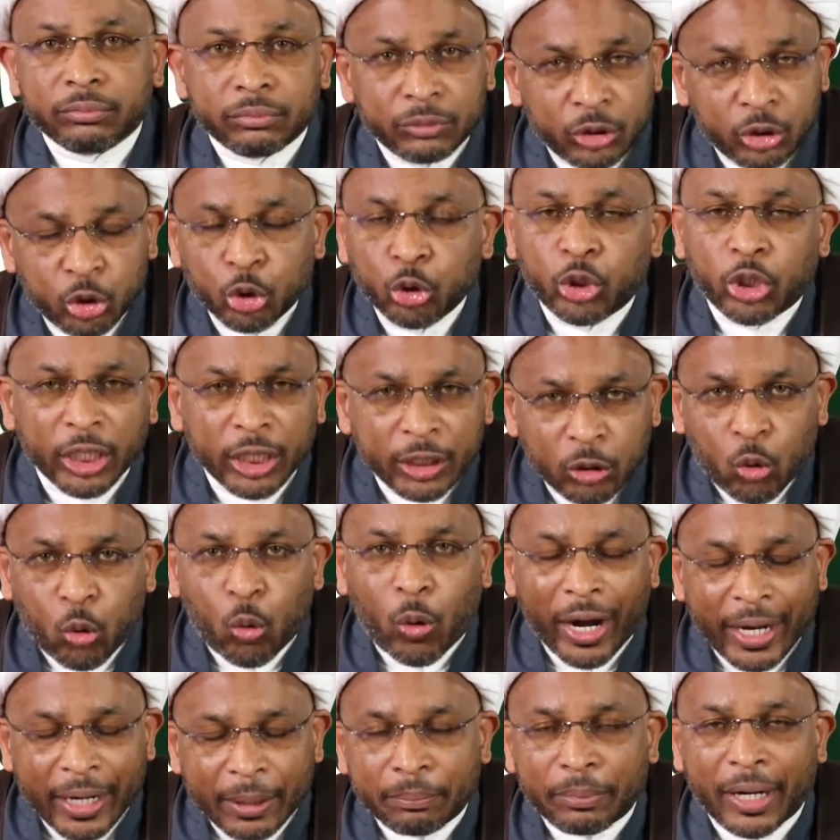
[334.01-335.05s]
you could
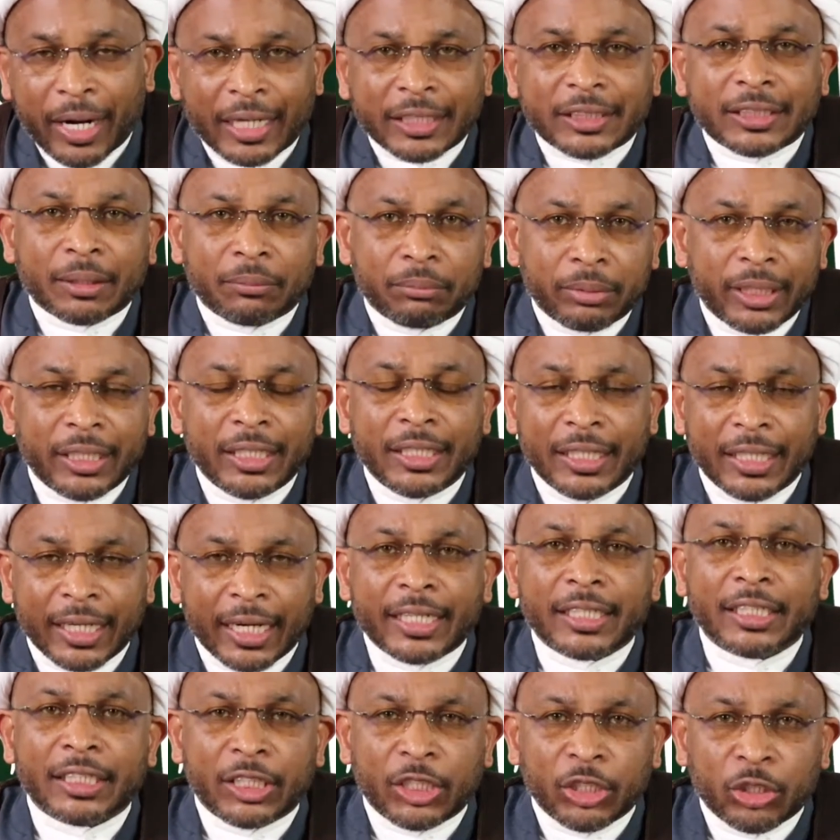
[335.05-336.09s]
quite possibly
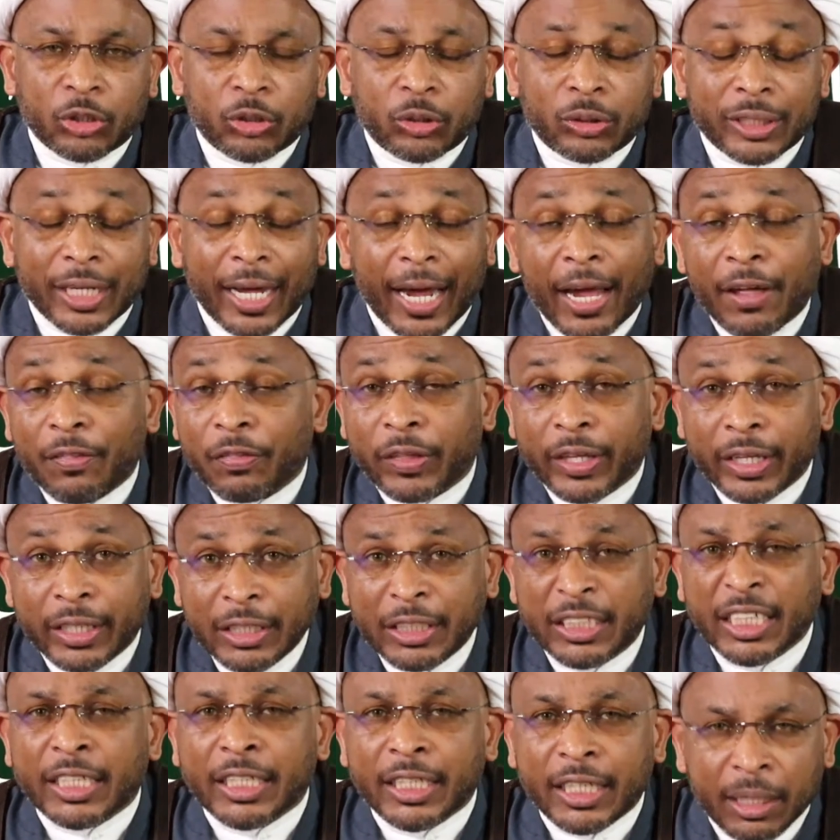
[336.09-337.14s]
get killed, and then
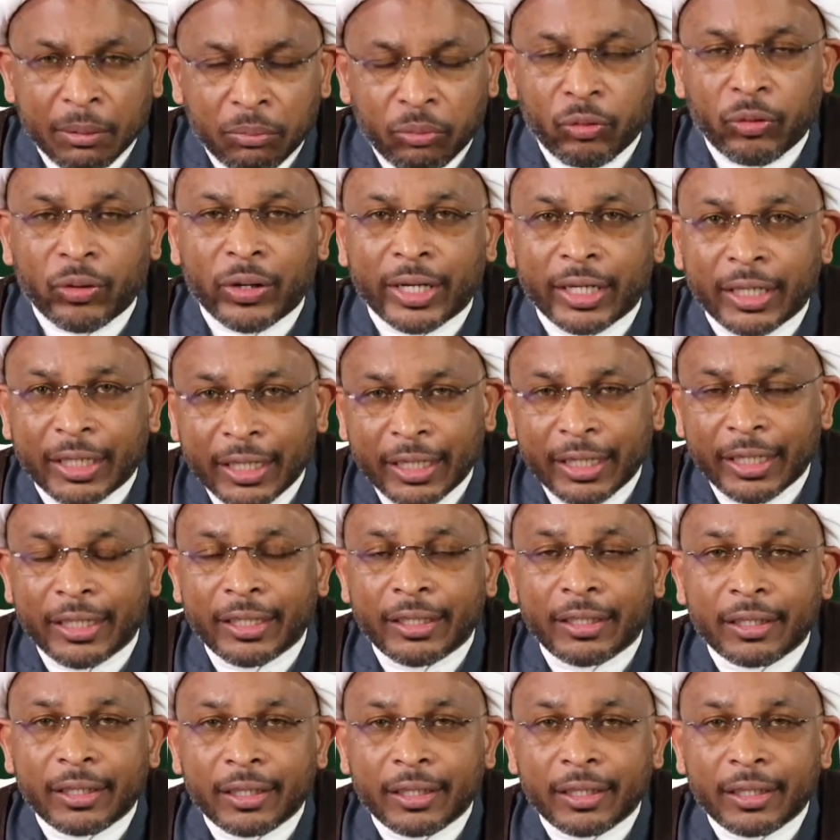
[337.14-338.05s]
deliberately,